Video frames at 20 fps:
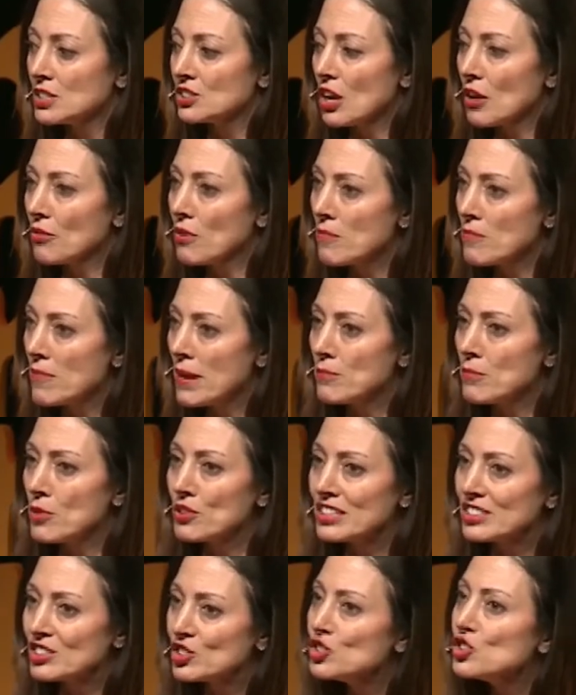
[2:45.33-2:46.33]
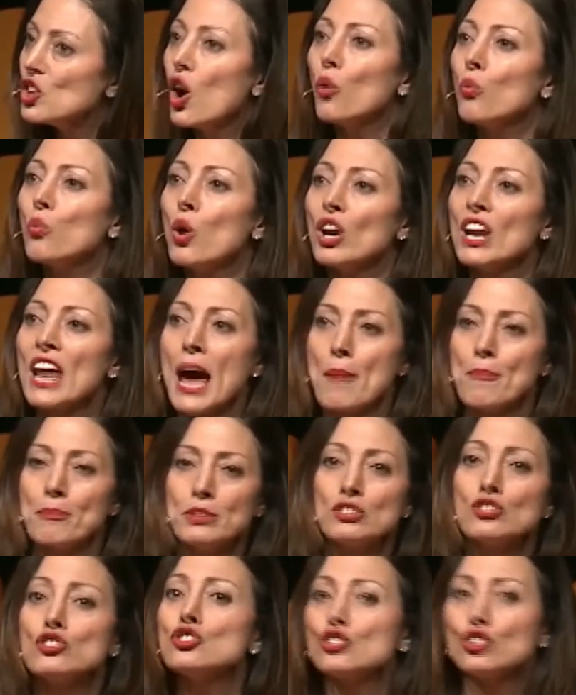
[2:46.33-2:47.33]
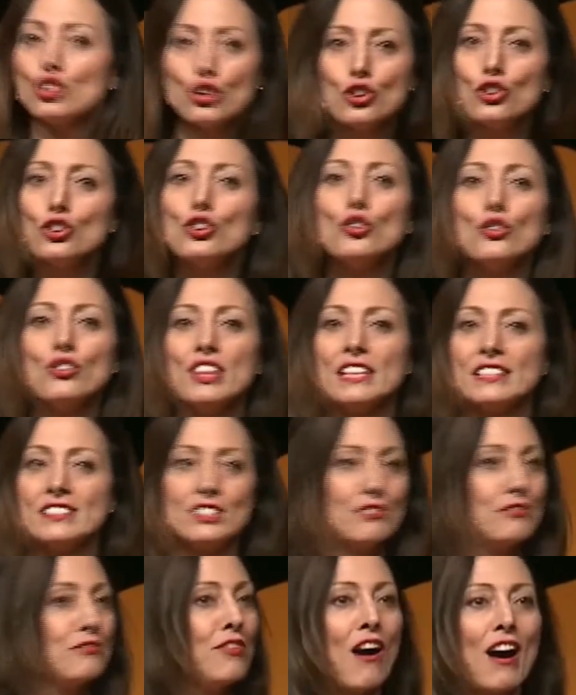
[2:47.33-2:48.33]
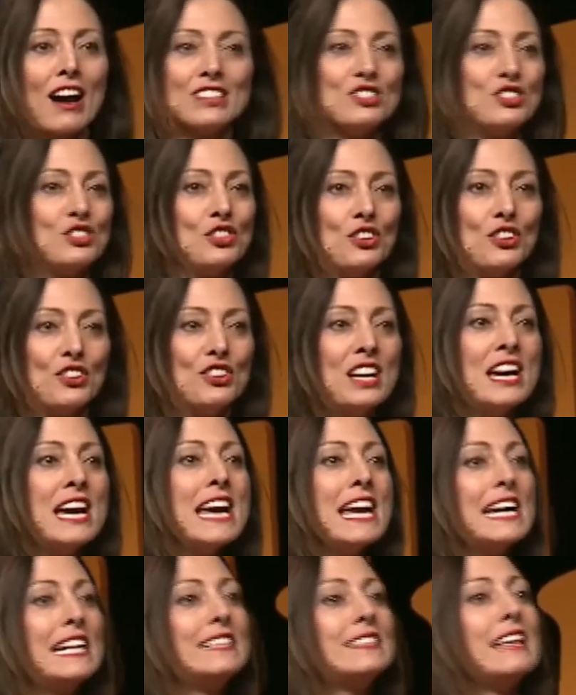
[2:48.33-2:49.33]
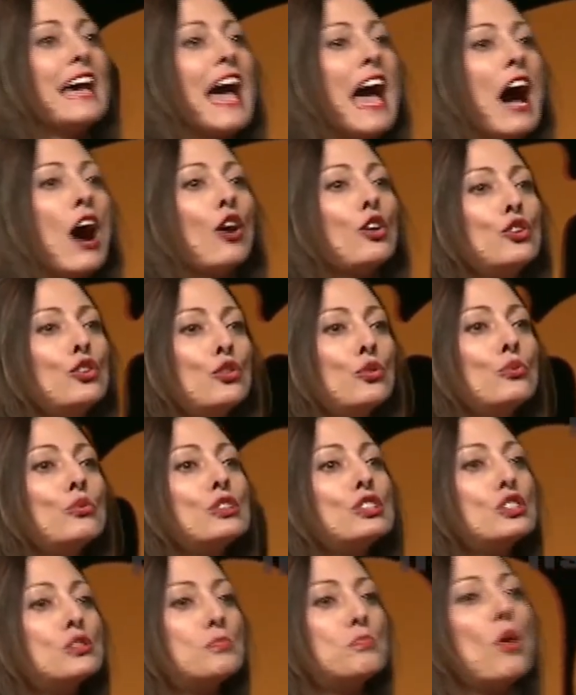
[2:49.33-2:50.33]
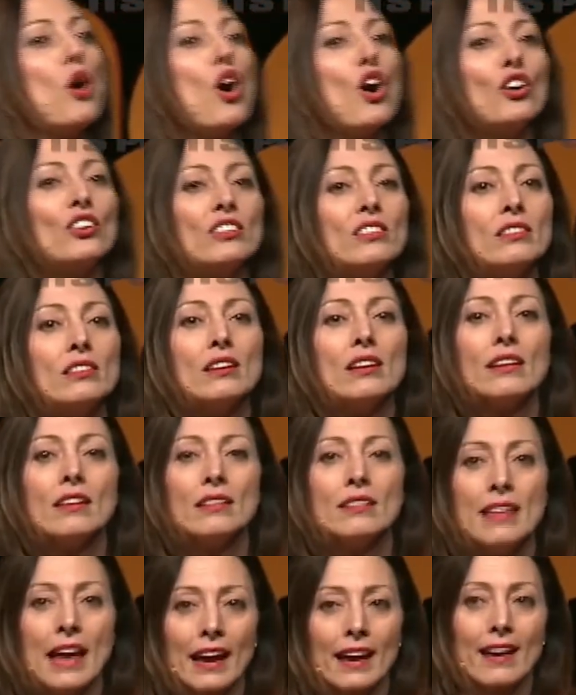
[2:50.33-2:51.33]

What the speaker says: So remember, it's not what happens to you that defines you, it's how you respond that